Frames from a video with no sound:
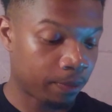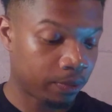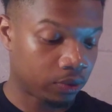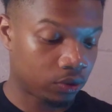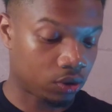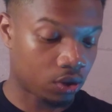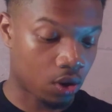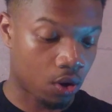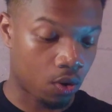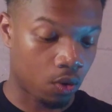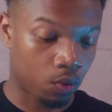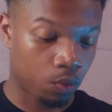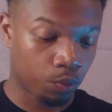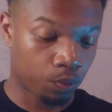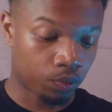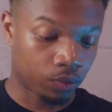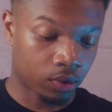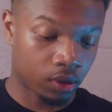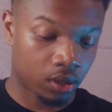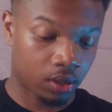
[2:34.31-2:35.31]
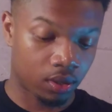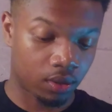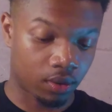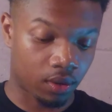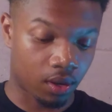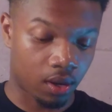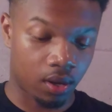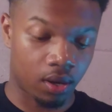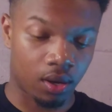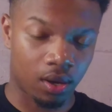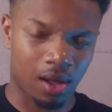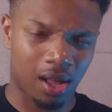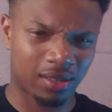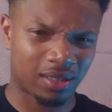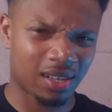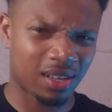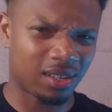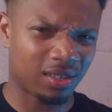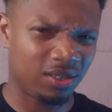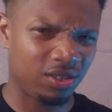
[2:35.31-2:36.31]
So I
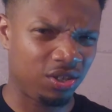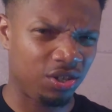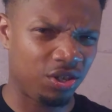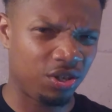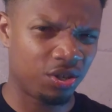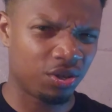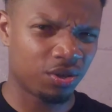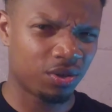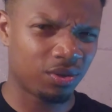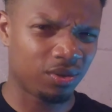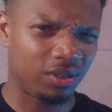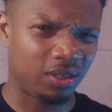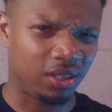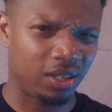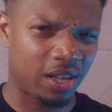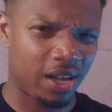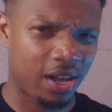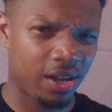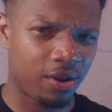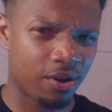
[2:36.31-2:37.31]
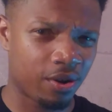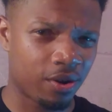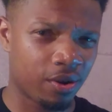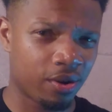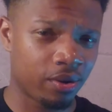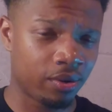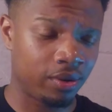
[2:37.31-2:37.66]
think a year later,